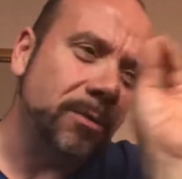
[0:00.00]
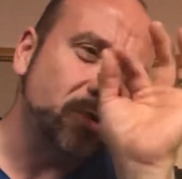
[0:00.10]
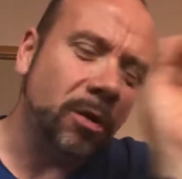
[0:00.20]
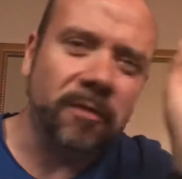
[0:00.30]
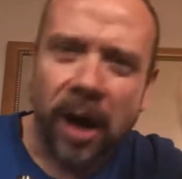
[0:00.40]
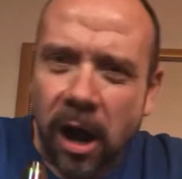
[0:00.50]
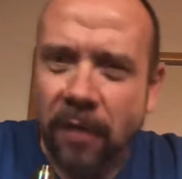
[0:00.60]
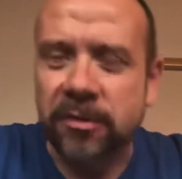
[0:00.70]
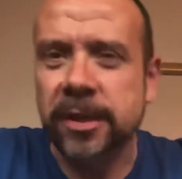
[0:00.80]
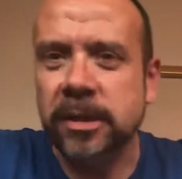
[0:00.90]
sort of
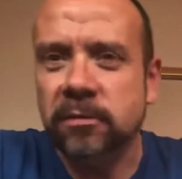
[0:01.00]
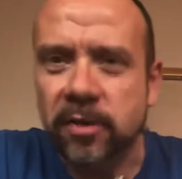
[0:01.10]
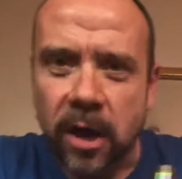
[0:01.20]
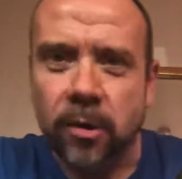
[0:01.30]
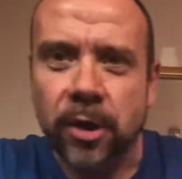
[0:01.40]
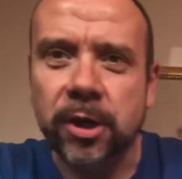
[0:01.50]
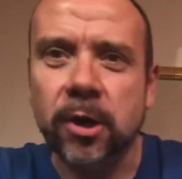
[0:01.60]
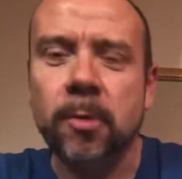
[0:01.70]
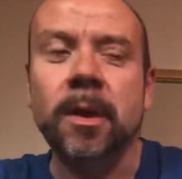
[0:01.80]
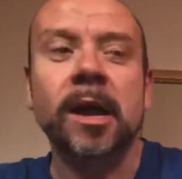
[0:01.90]
aftertaste of a cola
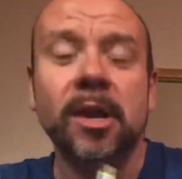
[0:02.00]
cube.